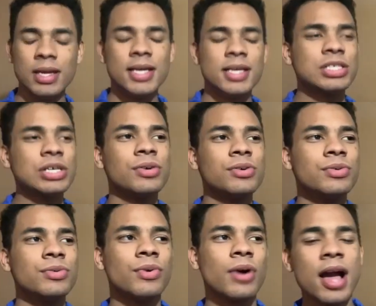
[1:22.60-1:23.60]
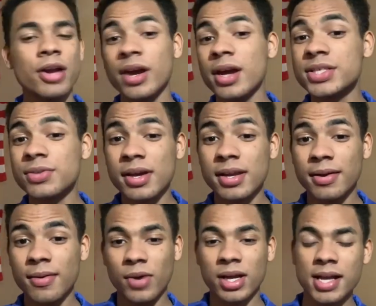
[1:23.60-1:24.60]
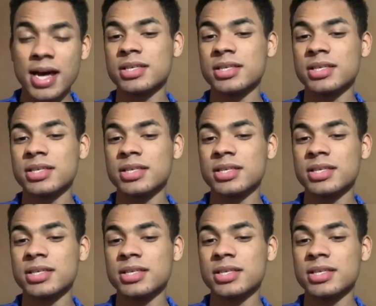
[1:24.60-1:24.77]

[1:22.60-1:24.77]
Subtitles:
So I graduated with class of